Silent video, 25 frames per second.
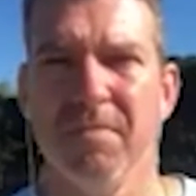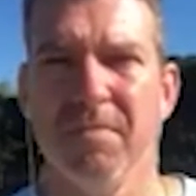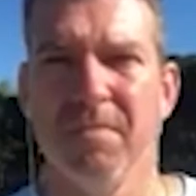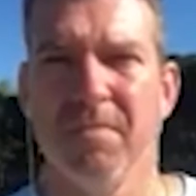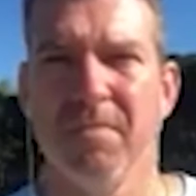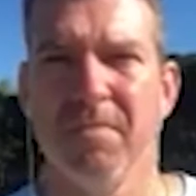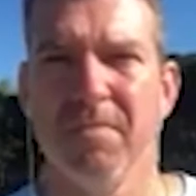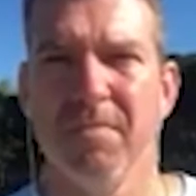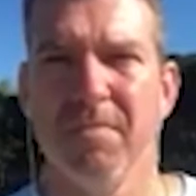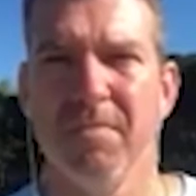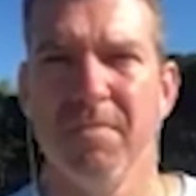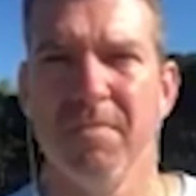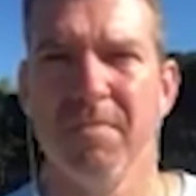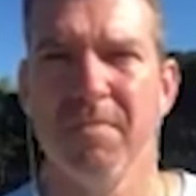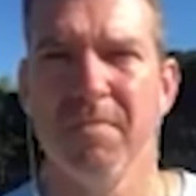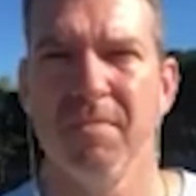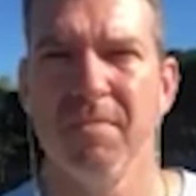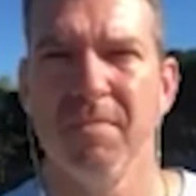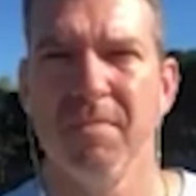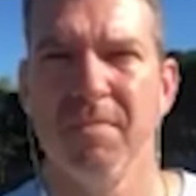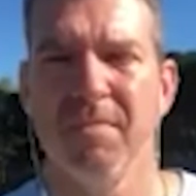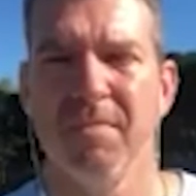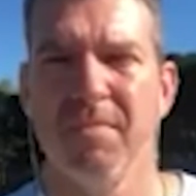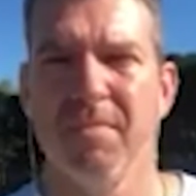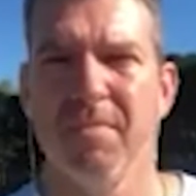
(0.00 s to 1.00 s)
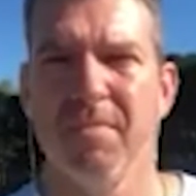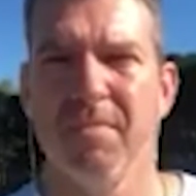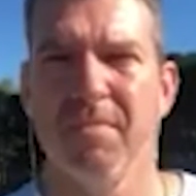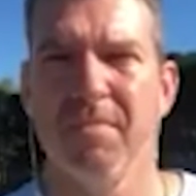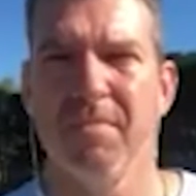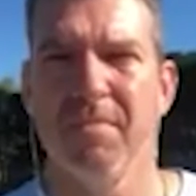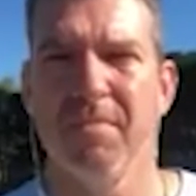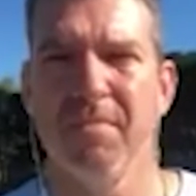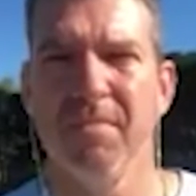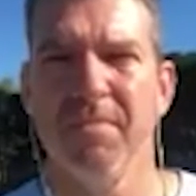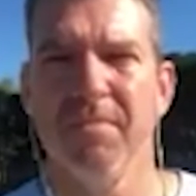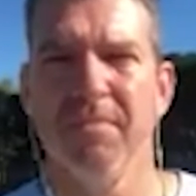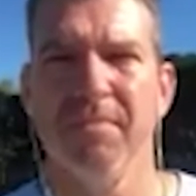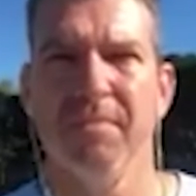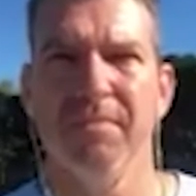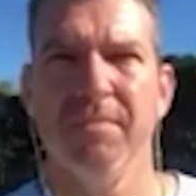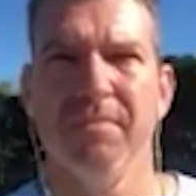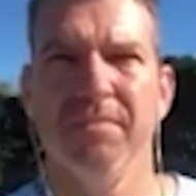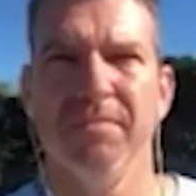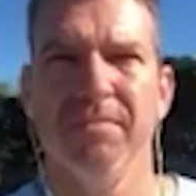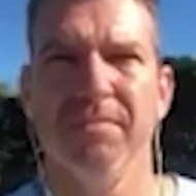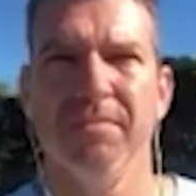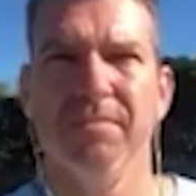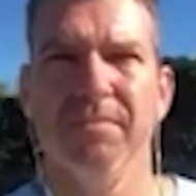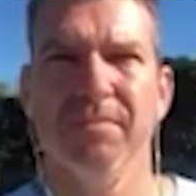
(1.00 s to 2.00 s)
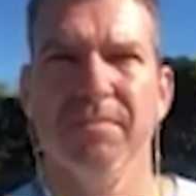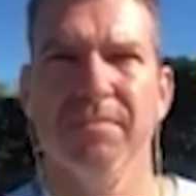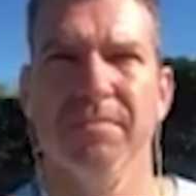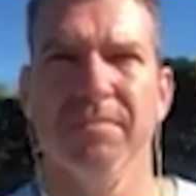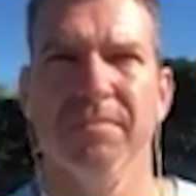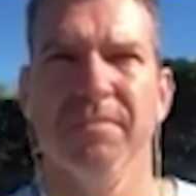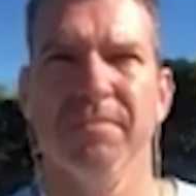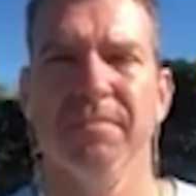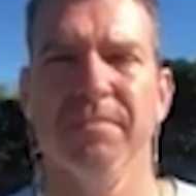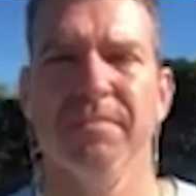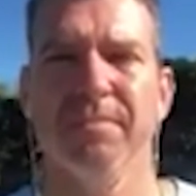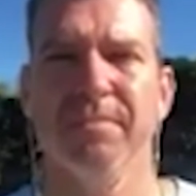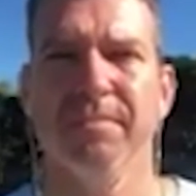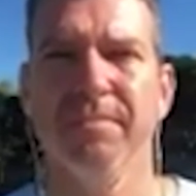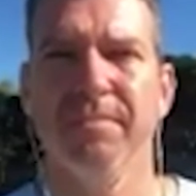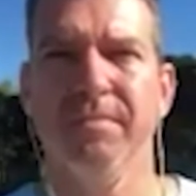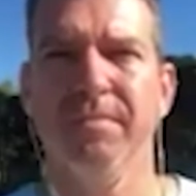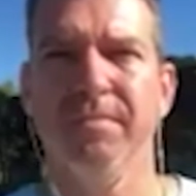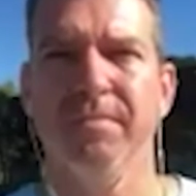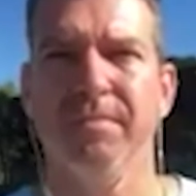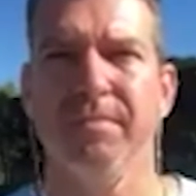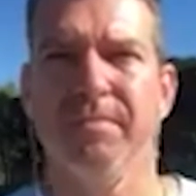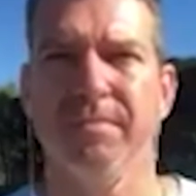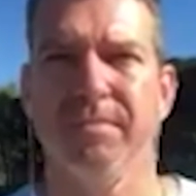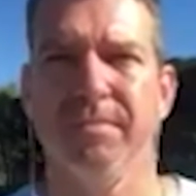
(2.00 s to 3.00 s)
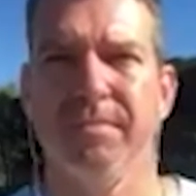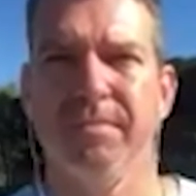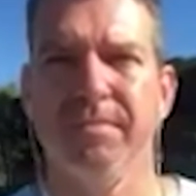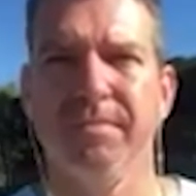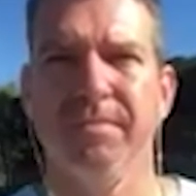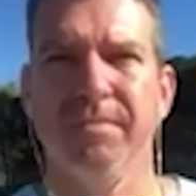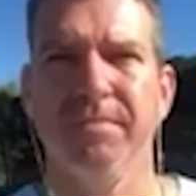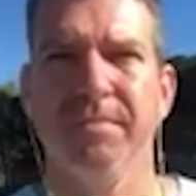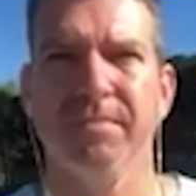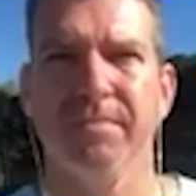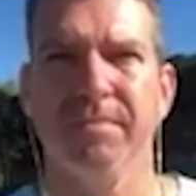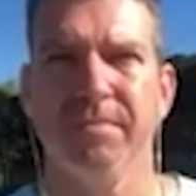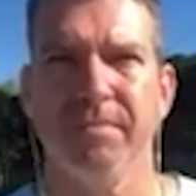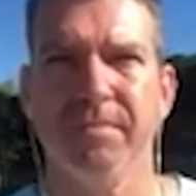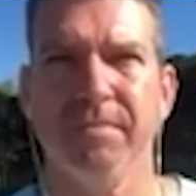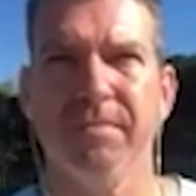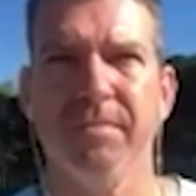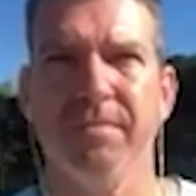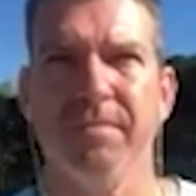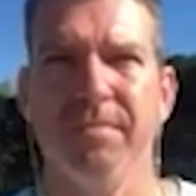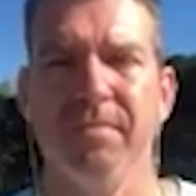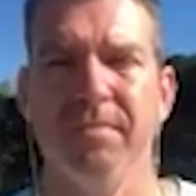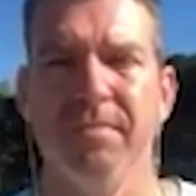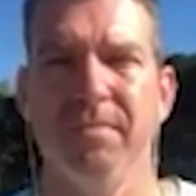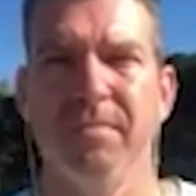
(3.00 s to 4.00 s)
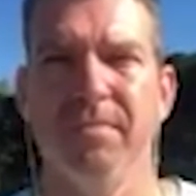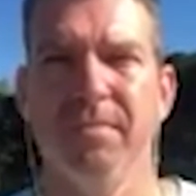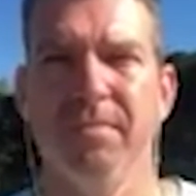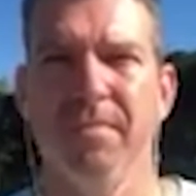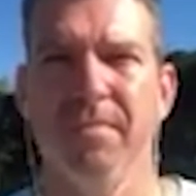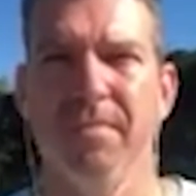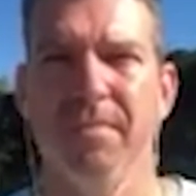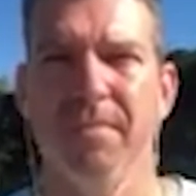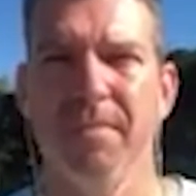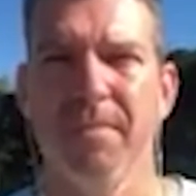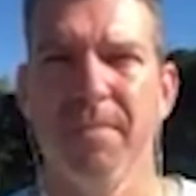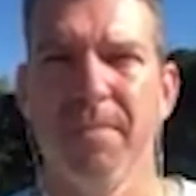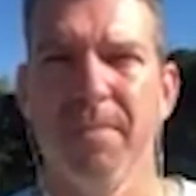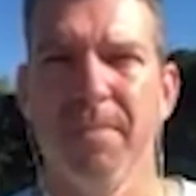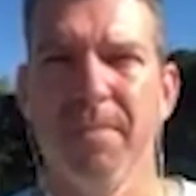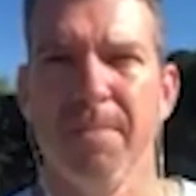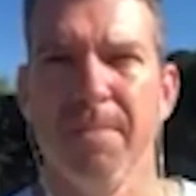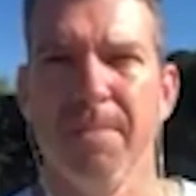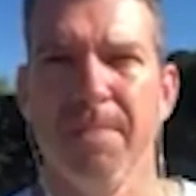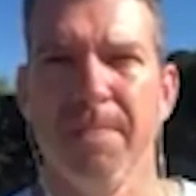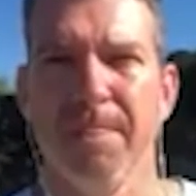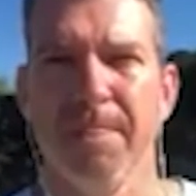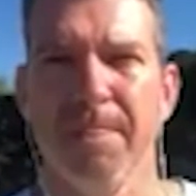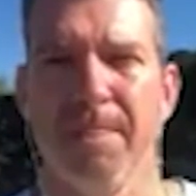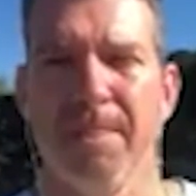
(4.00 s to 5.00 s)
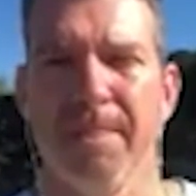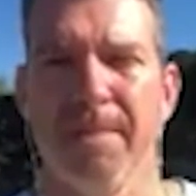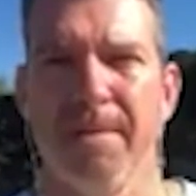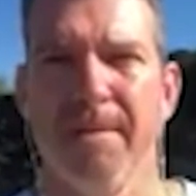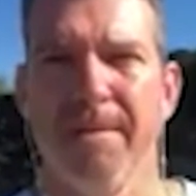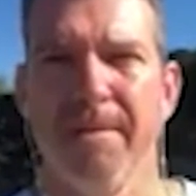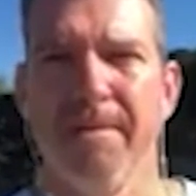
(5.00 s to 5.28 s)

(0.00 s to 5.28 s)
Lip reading: (silent)